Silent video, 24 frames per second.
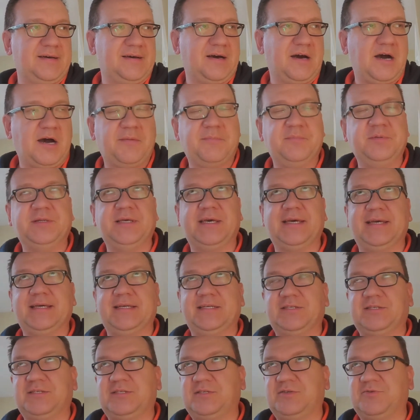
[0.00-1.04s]

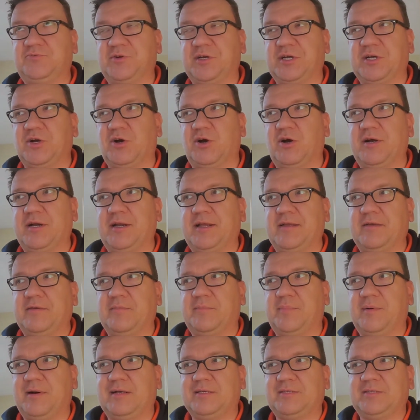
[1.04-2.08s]
updates regarding
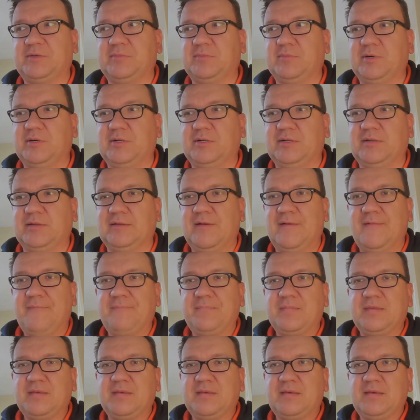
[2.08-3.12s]
possible
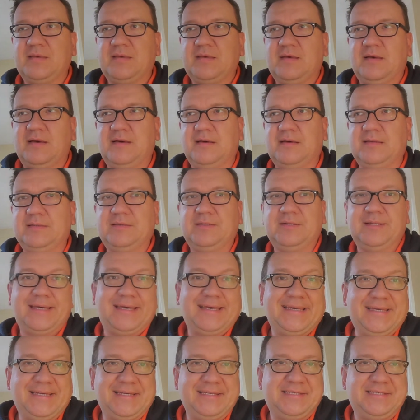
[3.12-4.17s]

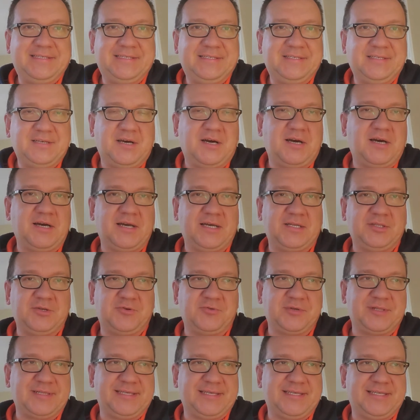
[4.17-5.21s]
delays in the
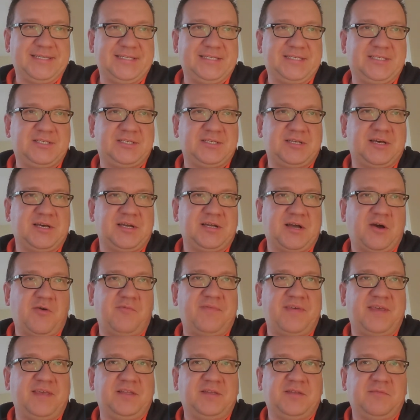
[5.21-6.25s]
release. Are
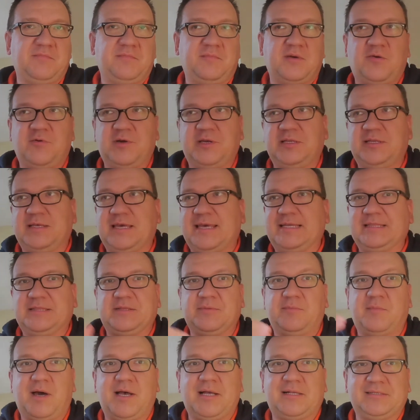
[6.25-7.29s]
we gonna hit
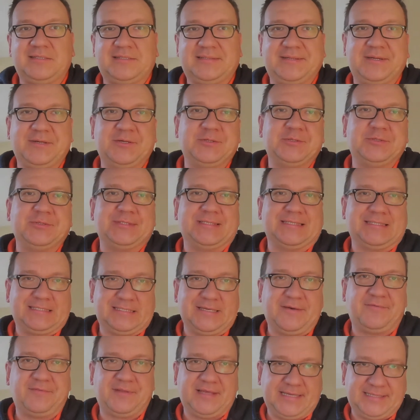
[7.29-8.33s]
the milestones and
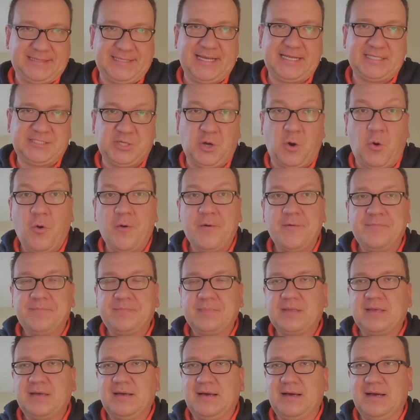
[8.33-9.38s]
stuff like that? So
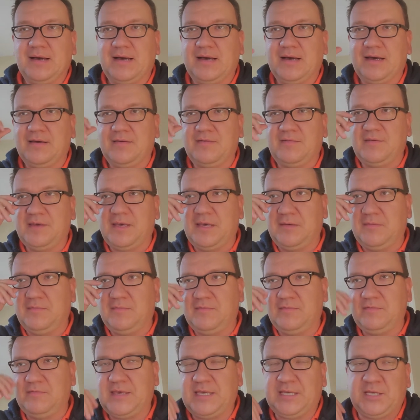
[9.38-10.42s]

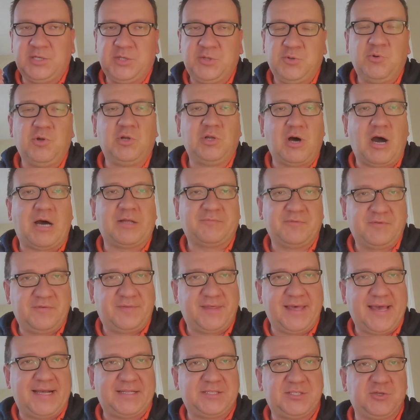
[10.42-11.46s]
they can do a lot with
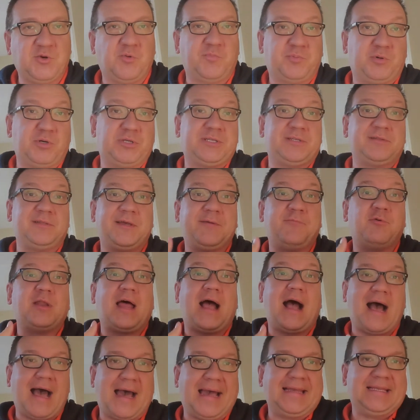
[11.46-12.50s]
that. So personally,
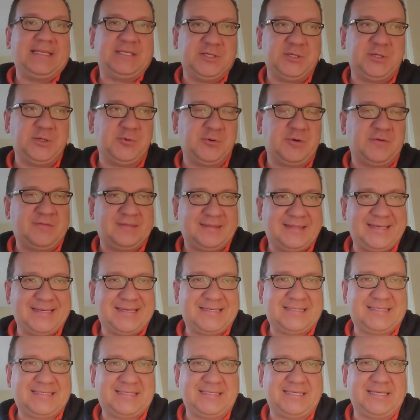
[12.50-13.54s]
what I do with
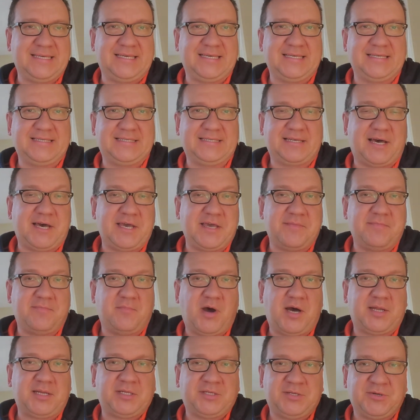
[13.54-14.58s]
this is I
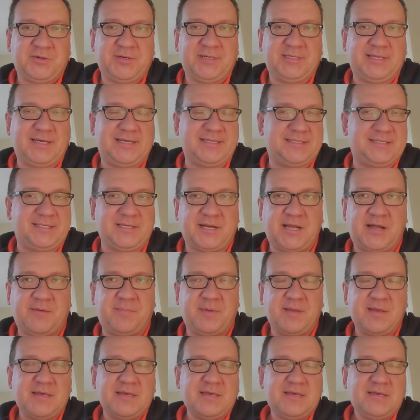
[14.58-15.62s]
monitor it. I set
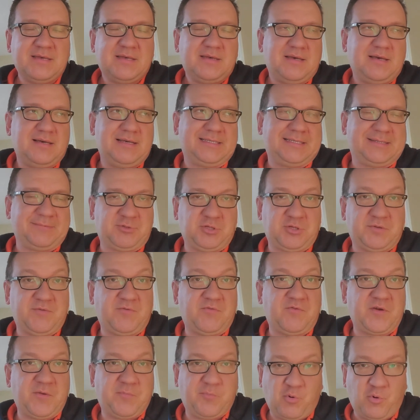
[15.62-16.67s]
up some sort of
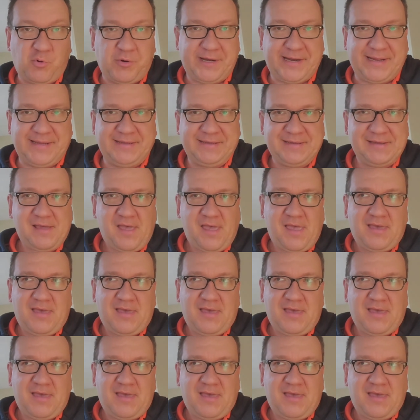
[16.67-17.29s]
a reporting.